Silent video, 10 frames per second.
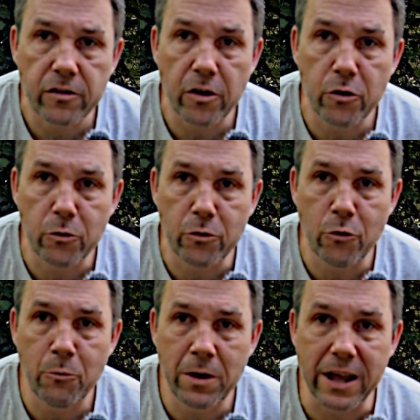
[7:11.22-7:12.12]
So
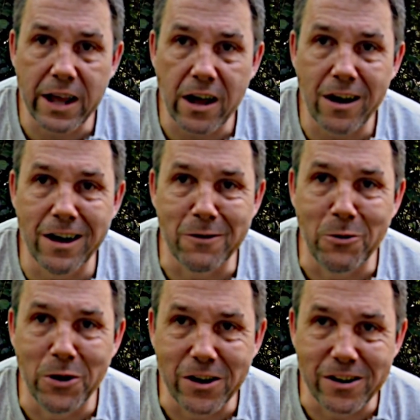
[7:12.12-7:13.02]
normally I
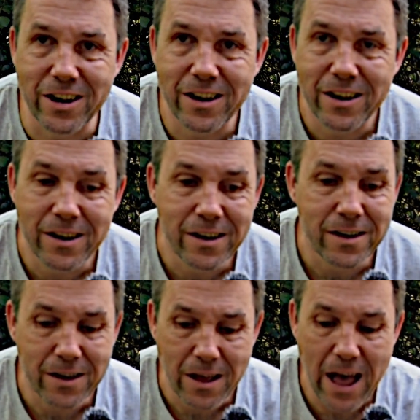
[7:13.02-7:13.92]
would
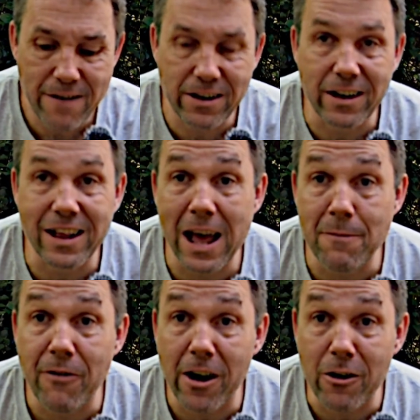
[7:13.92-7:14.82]
have a little
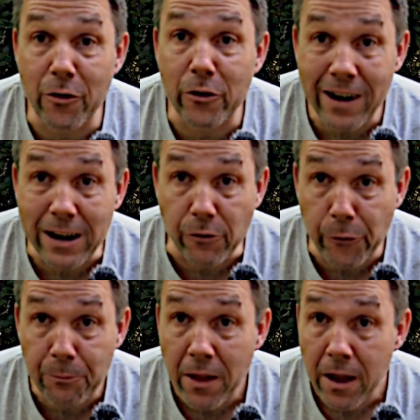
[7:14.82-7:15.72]
campfire on the
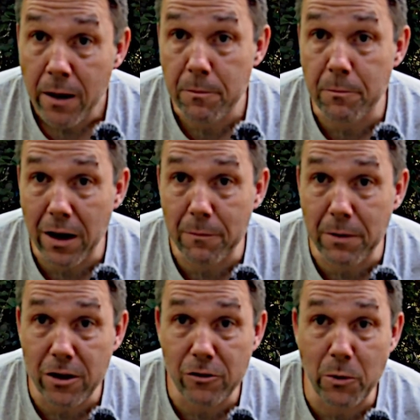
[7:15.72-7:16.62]
ground, but
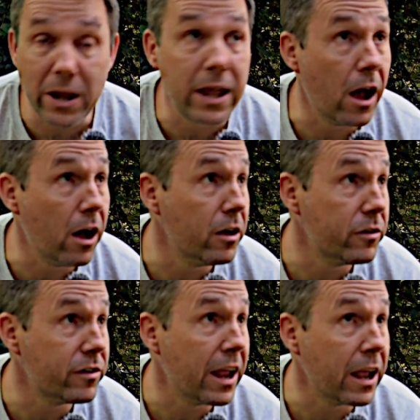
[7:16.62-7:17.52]
because we
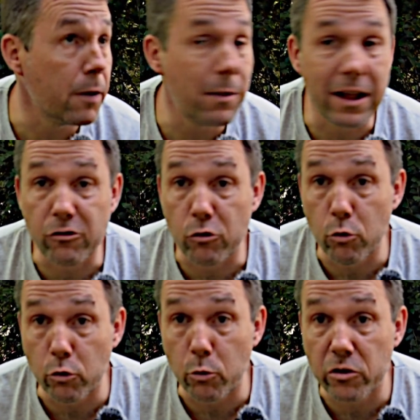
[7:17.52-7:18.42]
are staying at a place
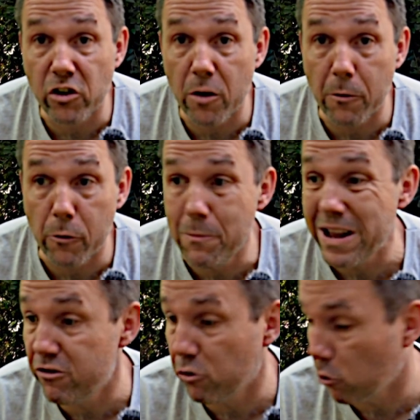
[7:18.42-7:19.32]
called or
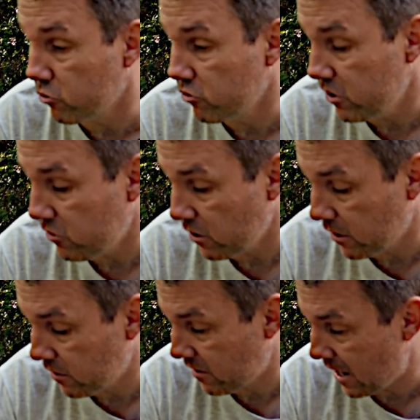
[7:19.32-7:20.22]
beach cottages,
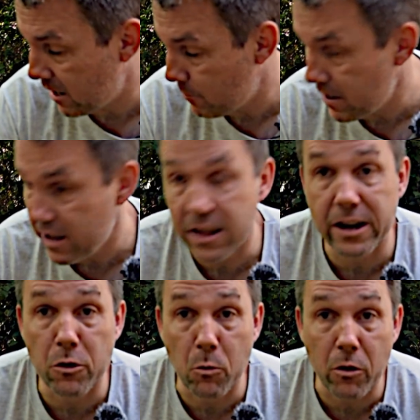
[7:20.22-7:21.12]
understandably
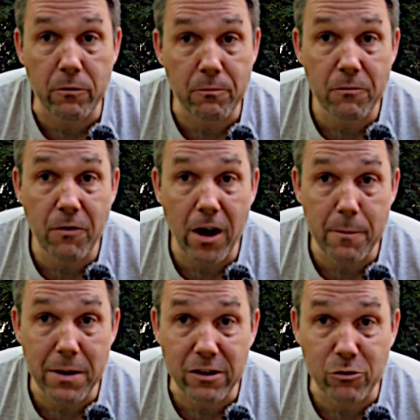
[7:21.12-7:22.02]
they don't want
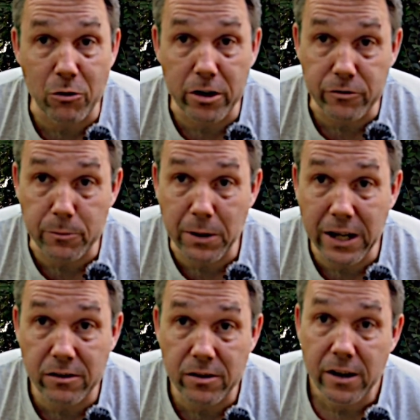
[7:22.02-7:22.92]
fire pits all over the
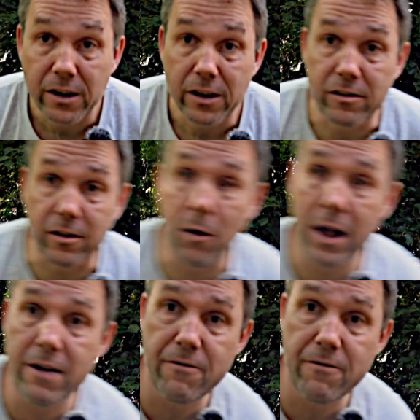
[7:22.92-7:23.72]
place, so I have